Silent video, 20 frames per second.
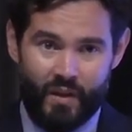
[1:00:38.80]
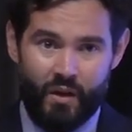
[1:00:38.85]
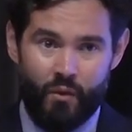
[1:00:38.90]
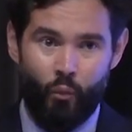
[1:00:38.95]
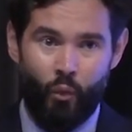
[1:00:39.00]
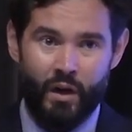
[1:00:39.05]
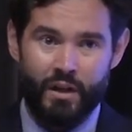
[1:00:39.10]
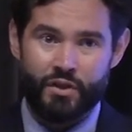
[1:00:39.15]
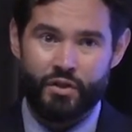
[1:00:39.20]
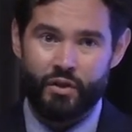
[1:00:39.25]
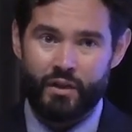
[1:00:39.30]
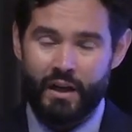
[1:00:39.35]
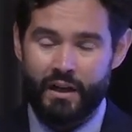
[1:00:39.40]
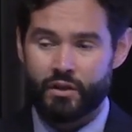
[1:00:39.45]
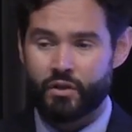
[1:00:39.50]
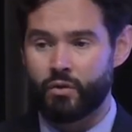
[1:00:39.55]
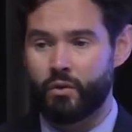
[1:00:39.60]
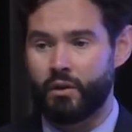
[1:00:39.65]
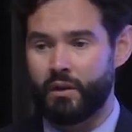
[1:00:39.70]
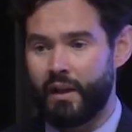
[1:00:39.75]
once you
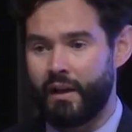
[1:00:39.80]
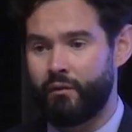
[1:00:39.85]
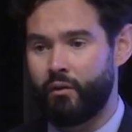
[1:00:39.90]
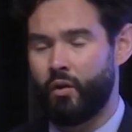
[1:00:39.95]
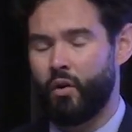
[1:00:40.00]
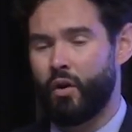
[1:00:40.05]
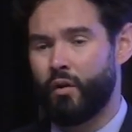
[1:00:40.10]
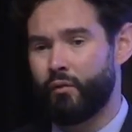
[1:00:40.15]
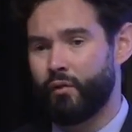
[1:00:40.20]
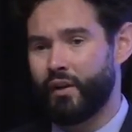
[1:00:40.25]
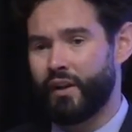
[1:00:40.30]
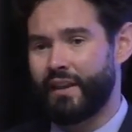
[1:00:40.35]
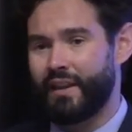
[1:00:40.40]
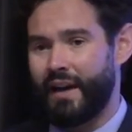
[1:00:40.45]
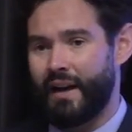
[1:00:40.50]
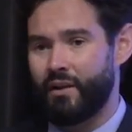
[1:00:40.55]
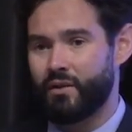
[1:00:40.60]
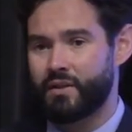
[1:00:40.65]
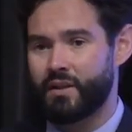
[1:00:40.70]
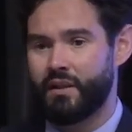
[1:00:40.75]
get to a level over a
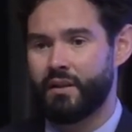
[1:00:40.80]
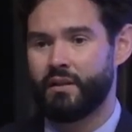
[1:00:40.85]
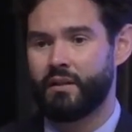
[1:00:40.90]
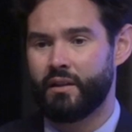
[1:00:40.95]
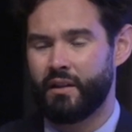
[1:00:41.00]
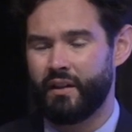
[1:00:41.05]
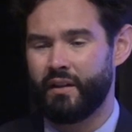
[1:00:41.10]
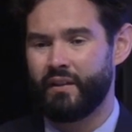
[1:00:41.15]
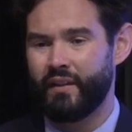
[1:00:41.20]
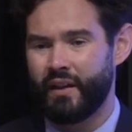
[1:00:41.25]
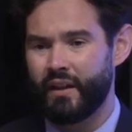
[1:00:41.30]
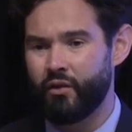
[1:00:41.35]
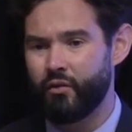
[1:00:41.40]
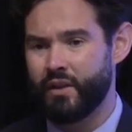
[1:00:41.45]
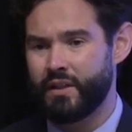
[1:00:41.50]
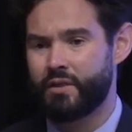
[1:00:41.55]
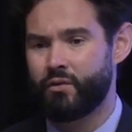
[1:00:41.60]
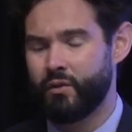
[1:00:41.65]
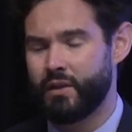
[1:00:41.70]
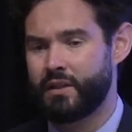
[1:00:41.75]
thousand, the
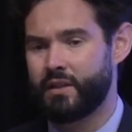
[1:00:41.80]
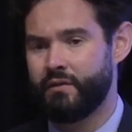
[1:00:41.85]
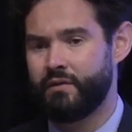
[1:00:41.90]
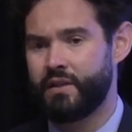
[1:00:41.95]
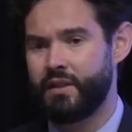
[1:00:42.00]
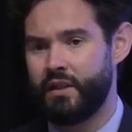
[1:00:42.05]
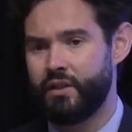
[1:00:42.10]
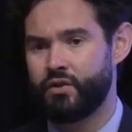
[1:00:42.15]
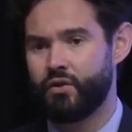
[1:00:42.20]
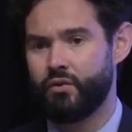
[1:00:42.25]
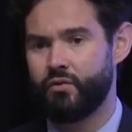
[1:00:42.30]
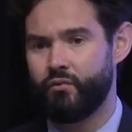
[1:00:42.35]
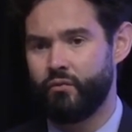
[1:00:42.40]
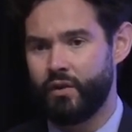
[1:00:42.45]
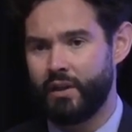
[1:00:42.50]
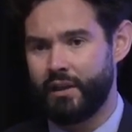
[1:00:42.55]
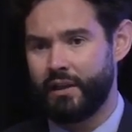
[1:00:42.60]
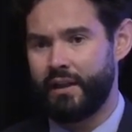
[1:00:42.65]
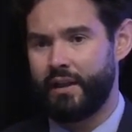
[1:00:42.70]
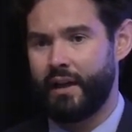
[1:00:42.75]
increased risk of seizures
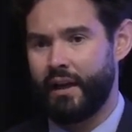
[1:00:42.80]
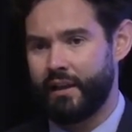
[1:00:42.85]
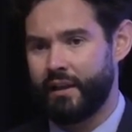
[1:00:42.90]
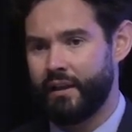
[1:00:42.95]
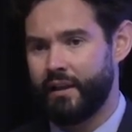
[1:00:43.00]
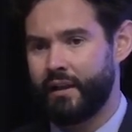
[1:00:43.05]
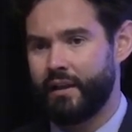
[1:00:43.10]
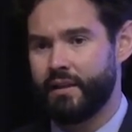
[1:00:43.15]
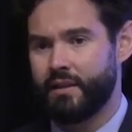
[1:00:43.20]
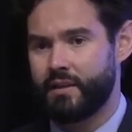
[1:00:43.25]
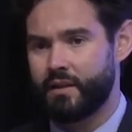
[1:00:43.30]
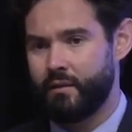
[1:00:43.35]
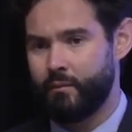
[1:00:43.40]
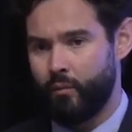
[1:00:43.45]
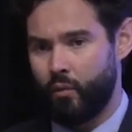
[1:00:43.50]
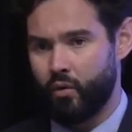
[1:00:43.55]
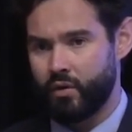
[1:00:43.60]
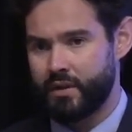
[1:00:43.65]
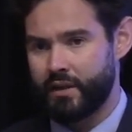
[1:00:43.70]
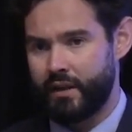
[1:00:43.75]
really, I think, is
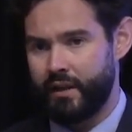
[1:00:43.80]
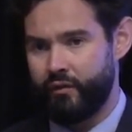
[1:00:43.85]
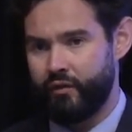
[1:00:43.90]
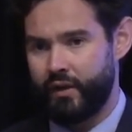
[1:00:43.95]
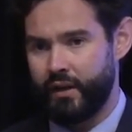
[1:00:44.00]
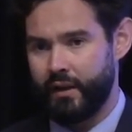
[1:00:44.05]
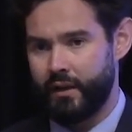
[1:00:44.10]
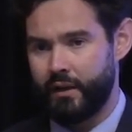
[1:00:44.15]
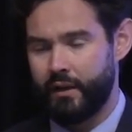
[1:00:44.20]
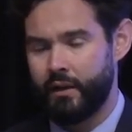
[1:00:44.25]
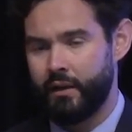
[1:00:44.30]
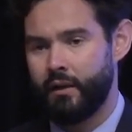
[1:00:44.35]
more significant.